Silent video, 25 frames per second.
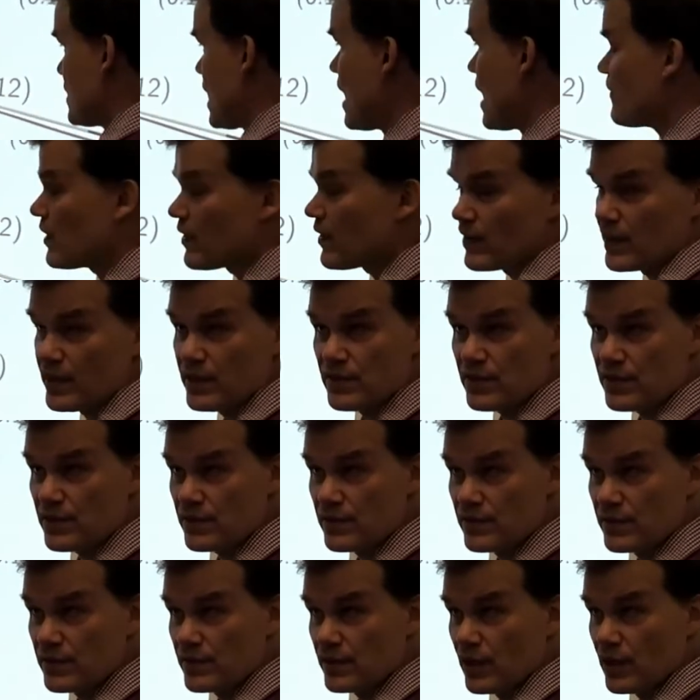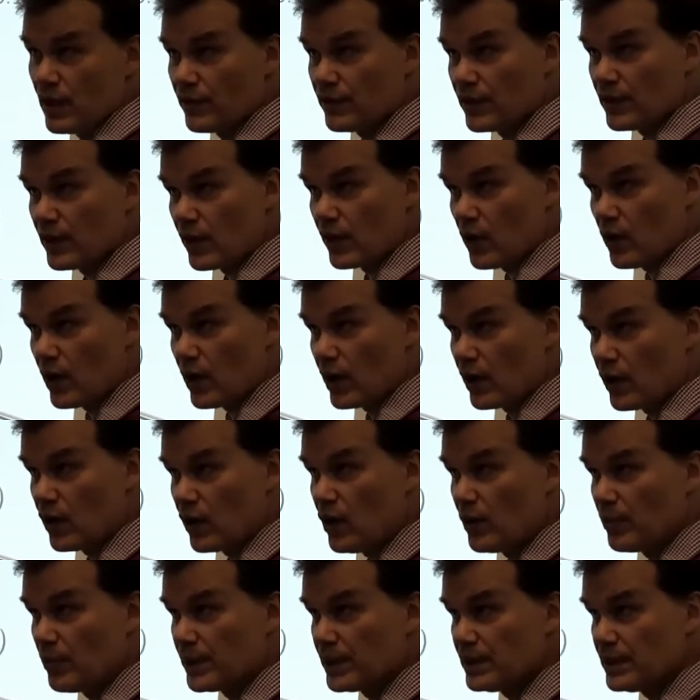just average of the
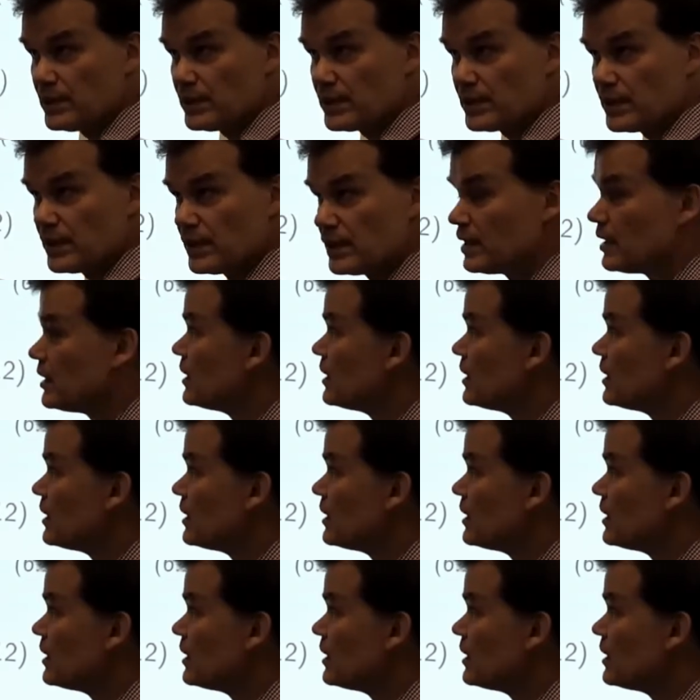local copies,